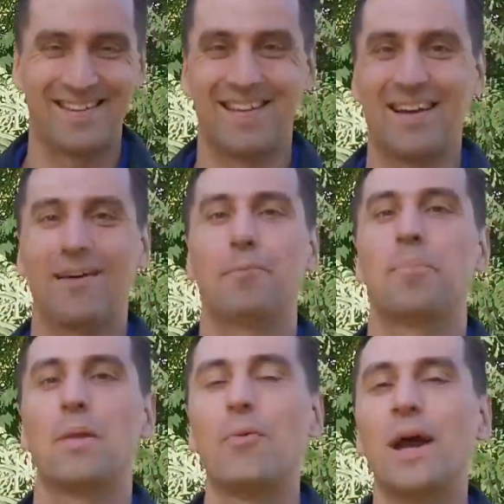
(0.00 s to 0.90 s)
Yeah,
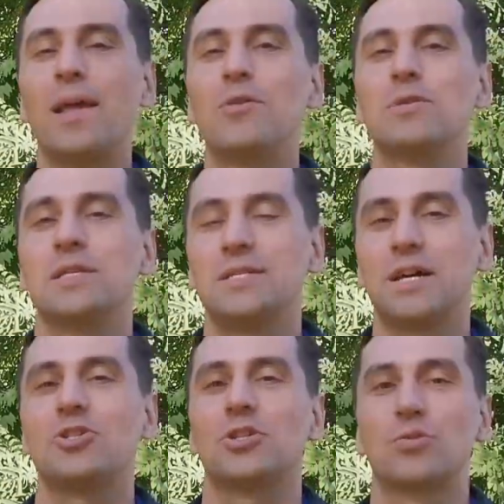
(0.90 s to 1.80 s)
we are using
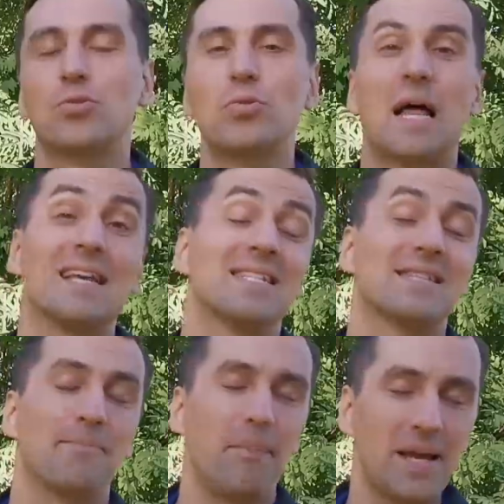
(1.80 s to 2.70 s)
such a tool
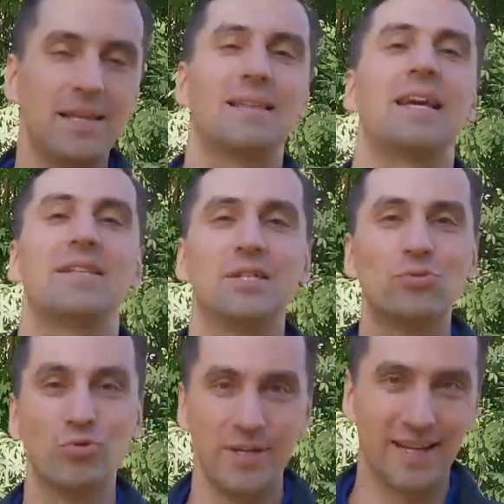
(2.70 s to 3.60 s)
as
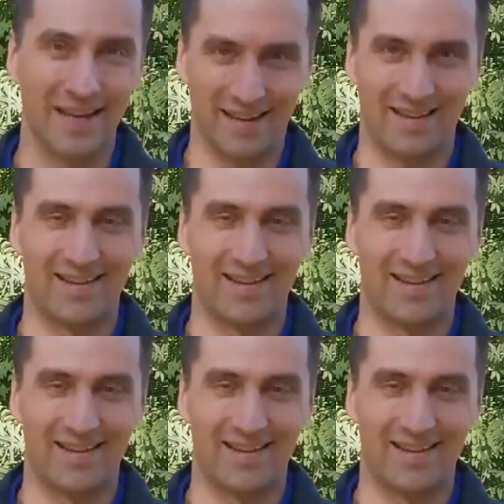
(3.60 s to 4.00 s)
meditating reading.